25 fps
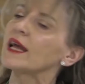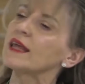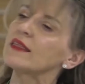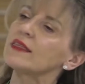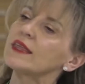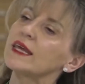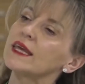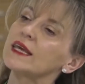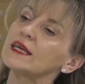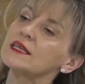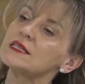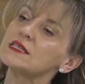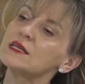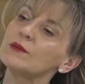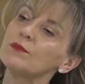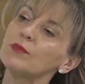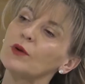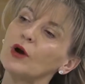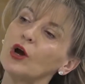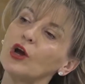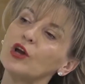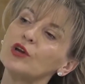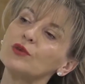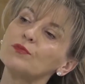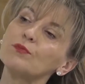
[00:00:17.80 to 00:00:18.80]
I think it's
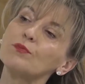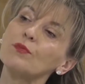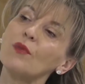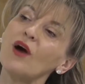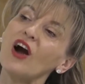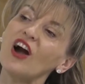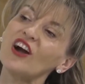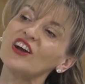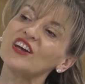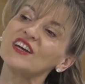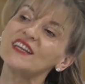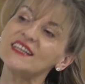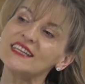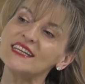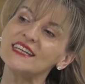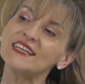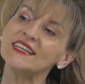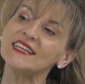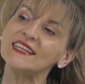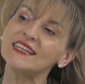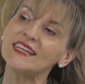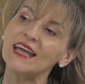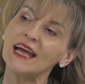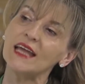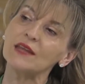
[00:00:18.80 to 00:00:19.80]
about
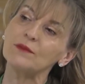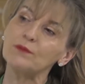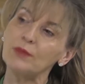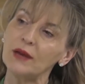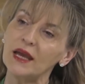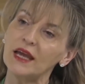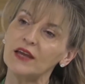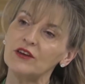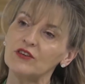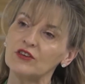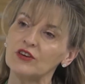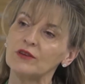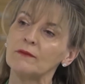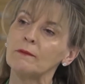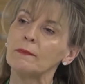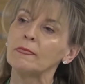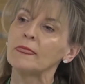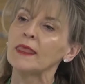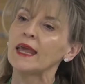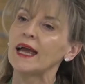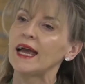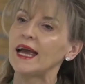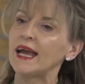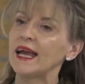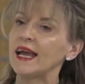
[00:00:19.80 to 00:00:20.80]
marketing that better.
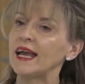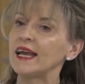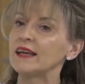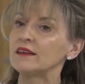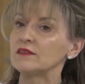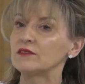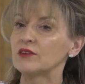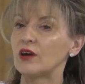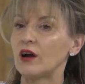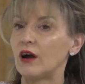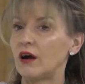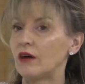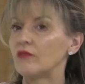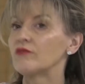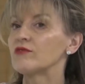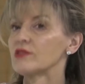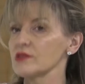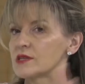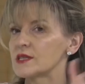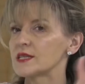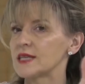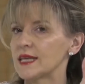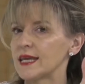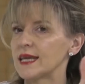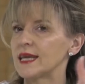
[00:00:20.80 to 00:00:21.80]
Mm-hmm. And
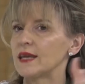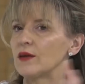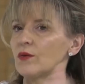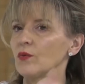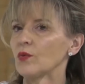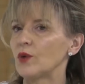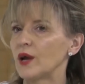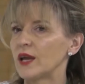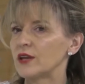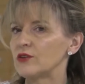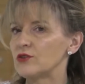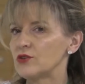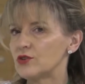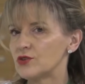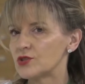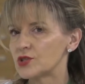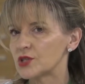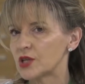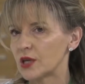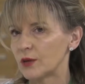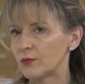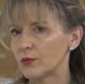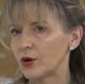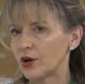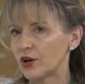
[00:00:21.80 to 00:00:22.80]
obviously, when you
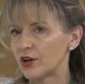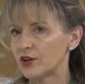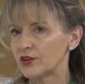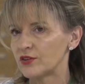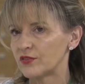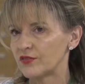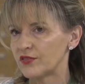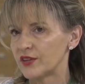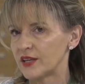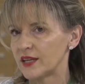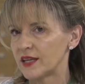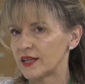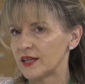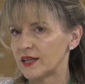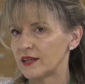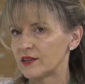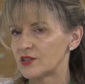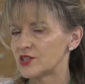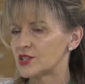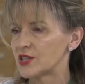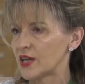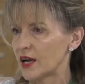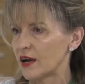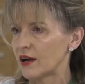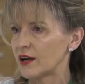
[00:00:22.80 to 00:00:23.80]
come out of the
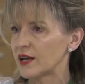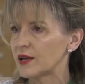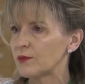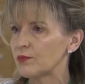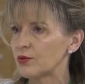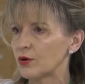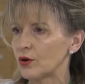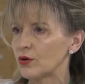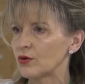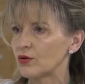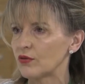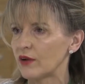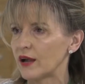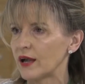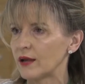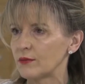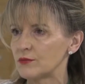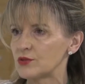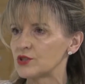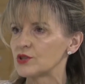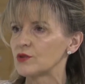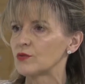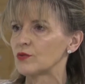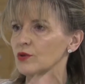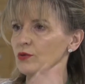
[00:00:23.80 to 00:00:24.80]
austerity
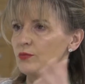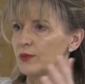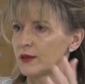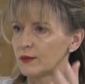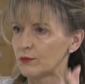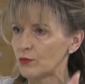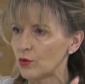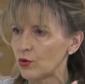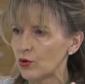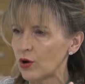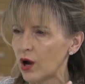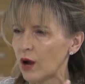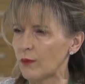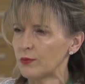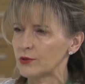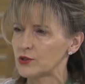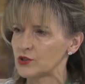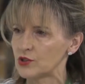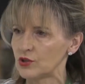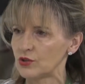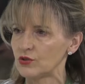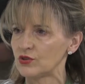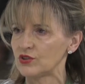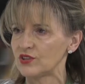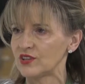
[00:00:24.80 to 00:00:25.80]
programs, there will be more
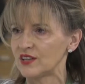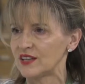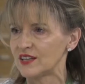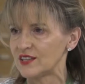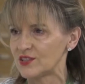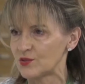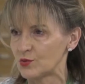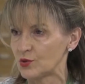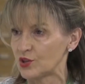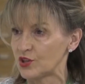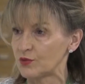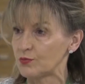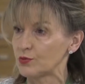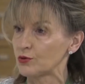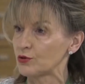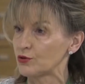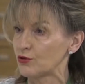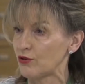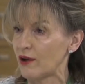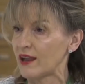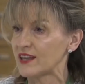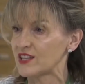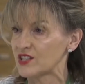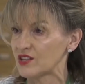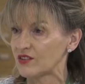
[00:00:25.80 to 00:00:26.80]
opportunities with a
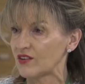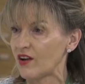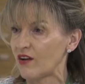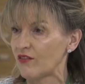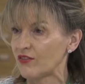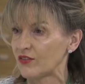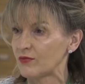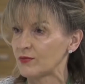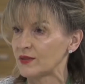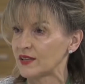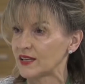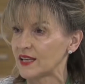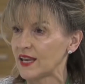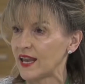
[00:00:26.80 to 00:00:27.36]
progressive government